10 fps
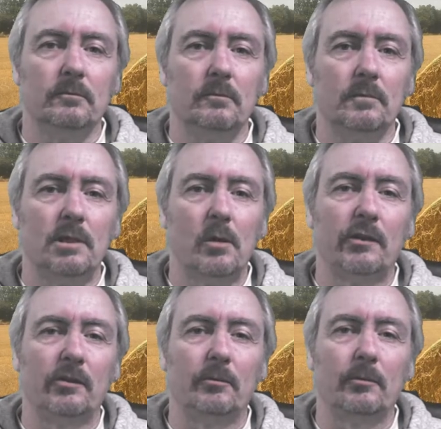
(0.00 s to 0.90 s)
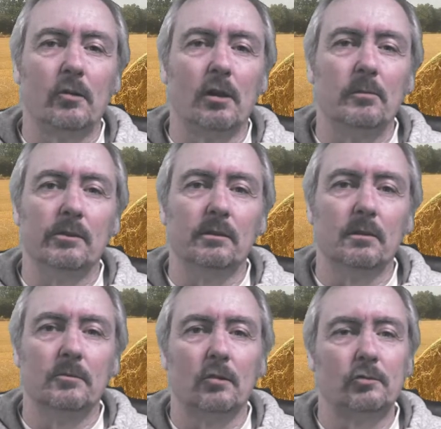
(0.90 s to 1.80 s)
US subscribers, and I'm
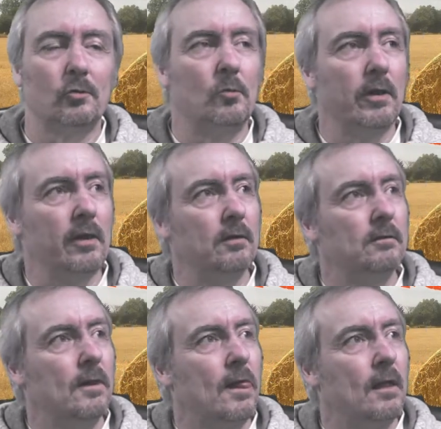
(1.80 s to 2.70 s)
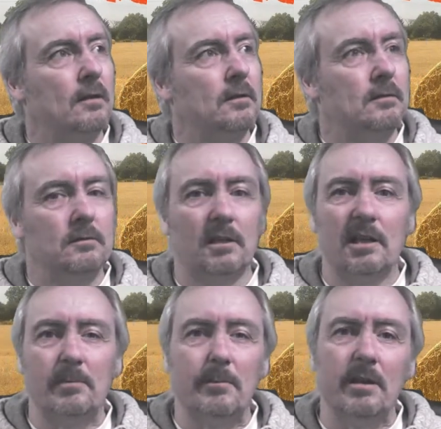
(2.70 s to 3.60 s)
not sure whether it'd
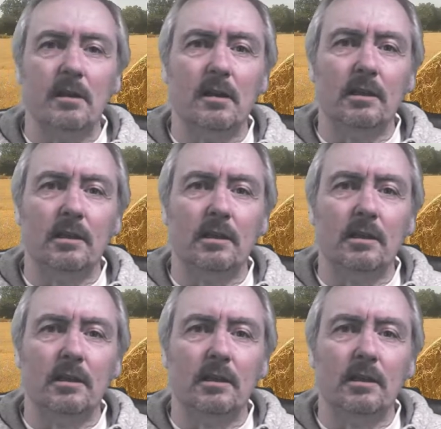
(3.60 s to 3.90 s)
be a bit early.